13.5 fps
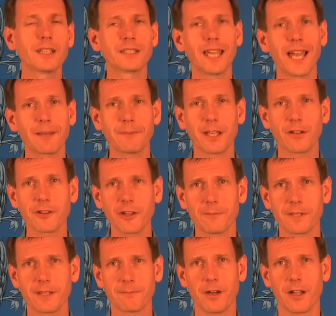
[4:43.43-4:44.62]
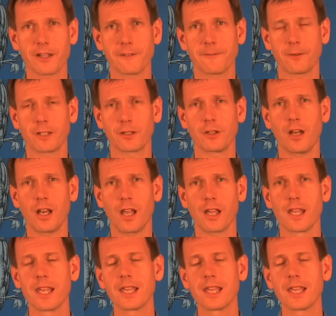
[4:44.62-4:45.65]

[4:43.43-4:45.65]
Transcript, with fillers: that may also be a positive for the dollar.